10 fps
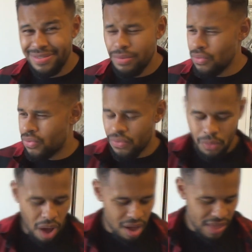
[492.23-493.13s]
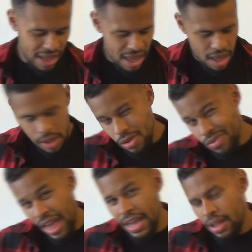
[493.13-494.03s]
Whew, what are they? You
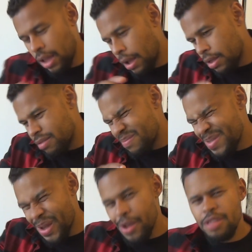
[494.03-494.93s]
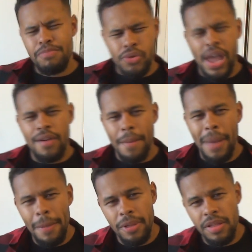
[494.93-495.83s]
take like some nice Bulgarian
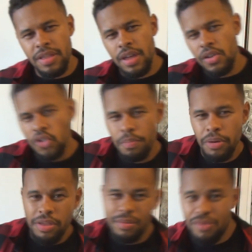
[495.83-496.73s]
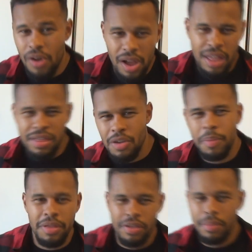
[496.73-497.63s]
peppers, you put some rice, you
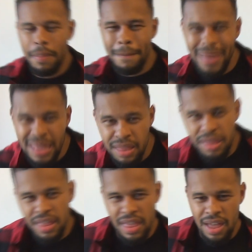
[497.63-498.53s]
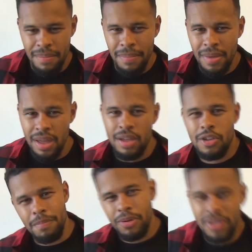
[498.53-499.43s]
put some mince in them,
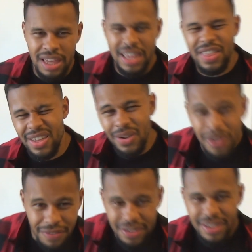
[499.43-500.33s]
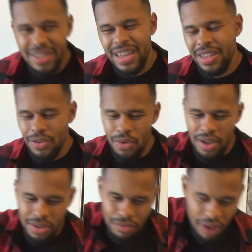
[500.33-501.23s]
you put it in the oven, and
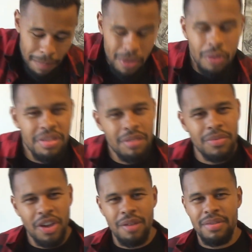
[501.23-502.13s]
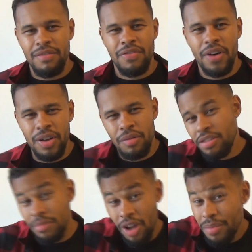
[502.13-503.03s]
you wrap it up, sometimes in foil,
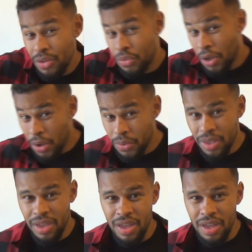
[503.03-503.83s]
sometimes you don't.